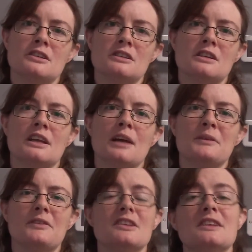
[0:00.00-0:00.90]
and it can
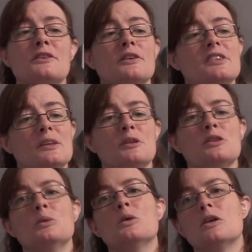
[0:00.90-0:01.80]
be very difficult for someone to
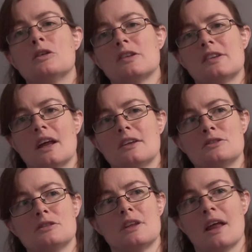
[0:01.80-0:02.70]
walk across
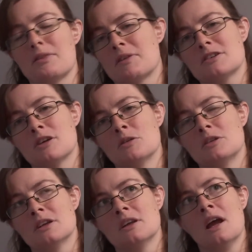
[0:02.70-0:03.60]
that threshold
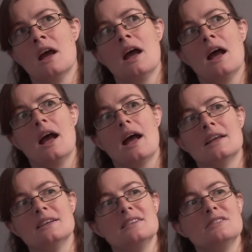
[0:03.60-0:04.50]

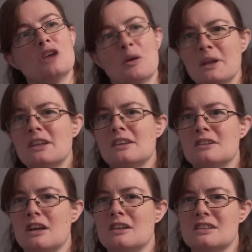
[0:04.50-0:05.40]
and go into the
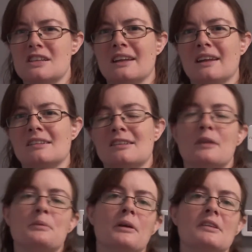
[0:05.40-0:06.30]
church and take that
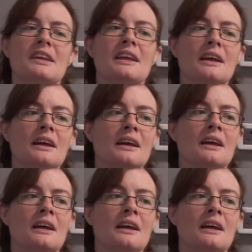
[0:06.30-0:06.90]
step. Whereas here,